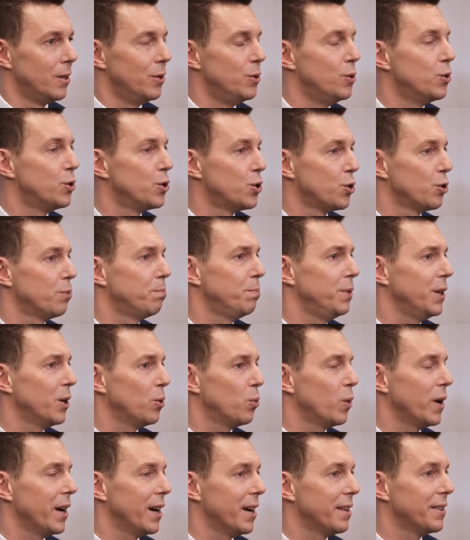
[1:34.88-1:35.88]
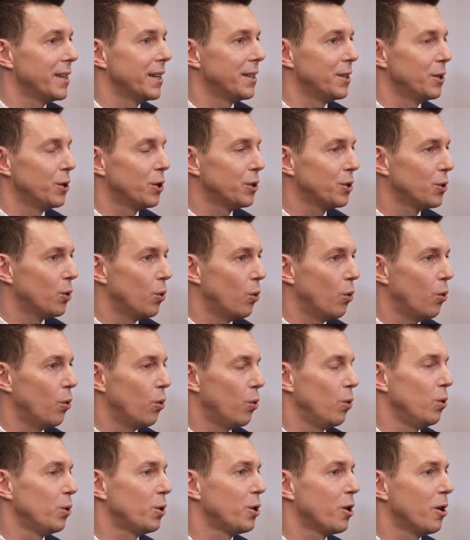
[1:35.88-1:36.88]
You should be aware that not
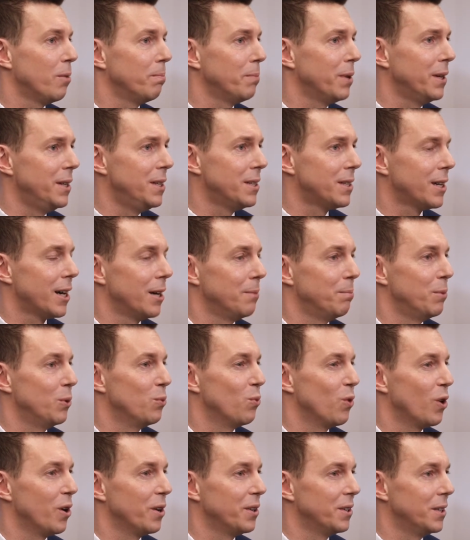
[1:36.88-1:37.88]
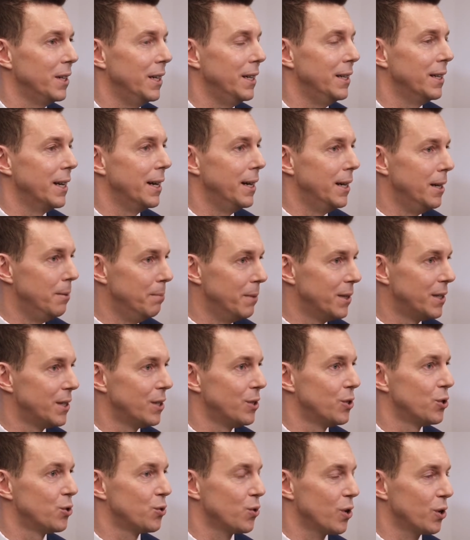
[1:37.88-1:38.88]
all companies can be run in a
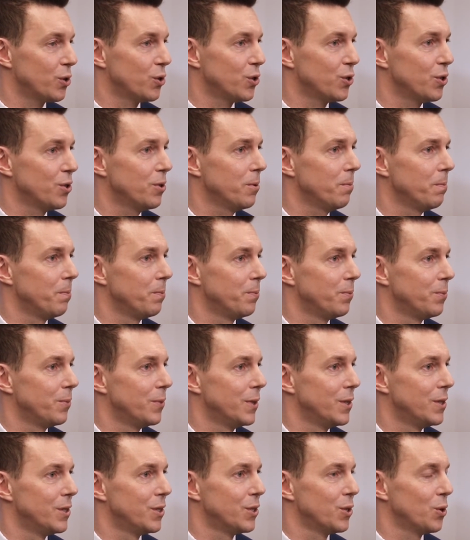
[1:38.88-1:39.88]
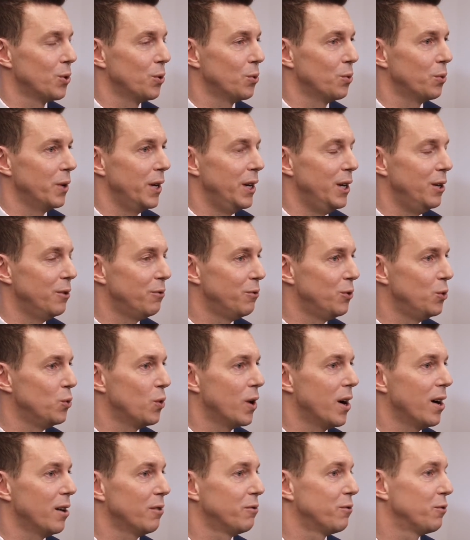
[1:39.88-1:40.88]
limited structure. So if you
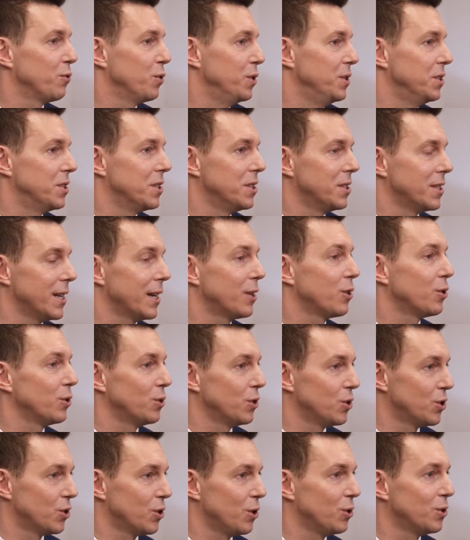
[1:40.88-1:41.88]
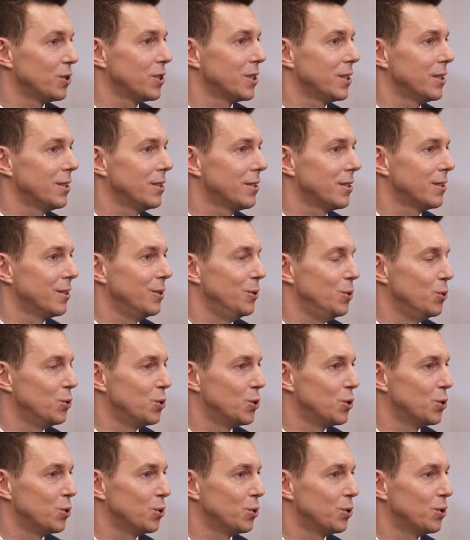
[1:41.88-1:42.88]
are, for instance, a consultant, you
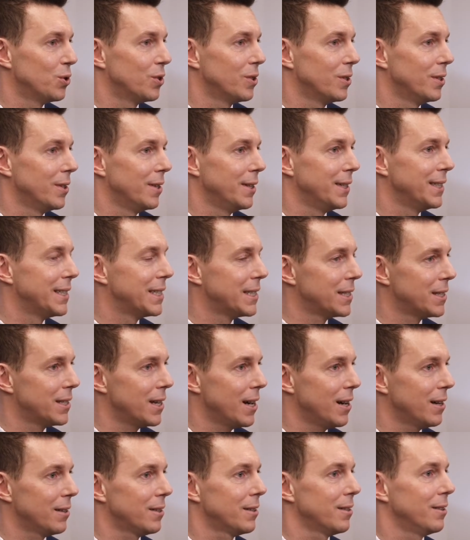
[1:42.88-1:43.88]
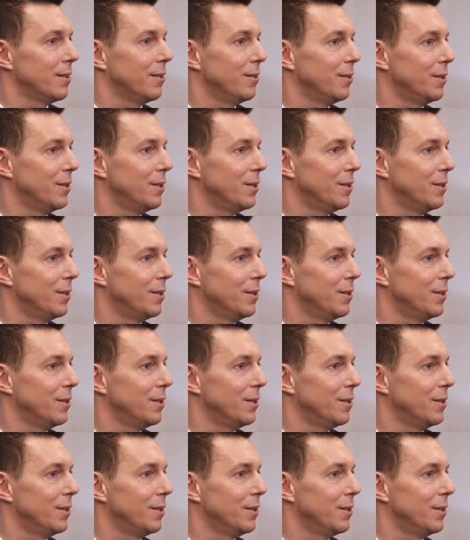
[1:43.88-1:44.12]
should start